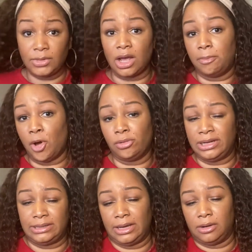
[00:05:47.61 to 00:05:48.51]
a
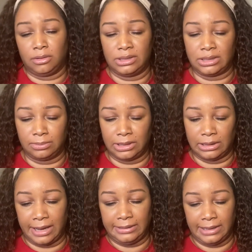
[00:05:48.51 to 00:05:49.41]
ponytail or something
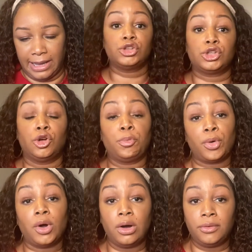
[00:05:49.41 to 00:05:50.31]
like that. So a
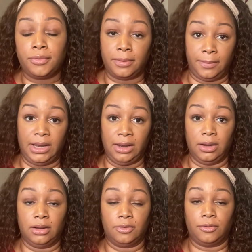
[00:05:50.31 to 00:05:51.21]
pro for
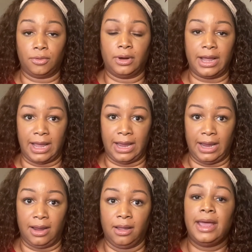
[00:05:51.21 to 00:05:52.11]
me for
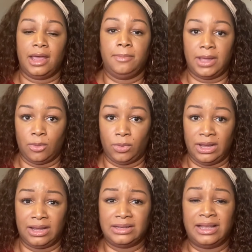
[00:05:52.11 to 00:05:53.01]
a headband
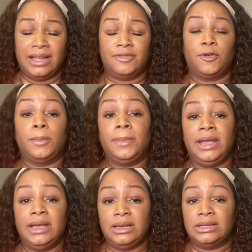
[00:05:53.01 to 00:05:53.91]
wig is that for
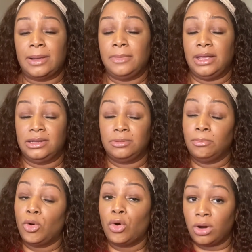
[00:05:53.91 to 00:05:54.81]
me, it is a, it's
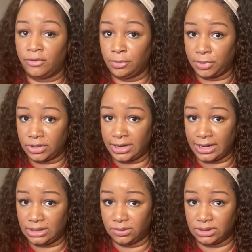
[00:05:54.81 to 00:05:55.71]
more of a
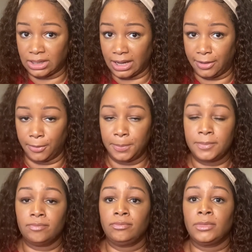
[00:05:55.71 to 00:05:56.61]
protective style.
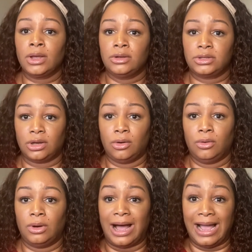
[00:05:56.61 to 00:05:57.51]

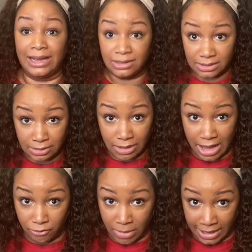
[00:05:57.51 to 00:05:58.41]
So I can still
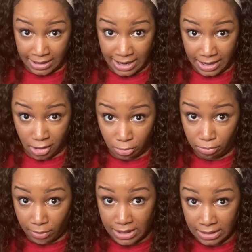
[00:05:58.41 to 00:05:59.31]
have my hair
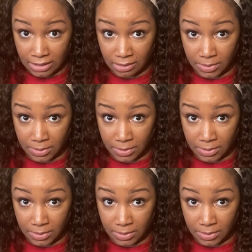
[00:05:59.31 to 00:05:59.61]
braided up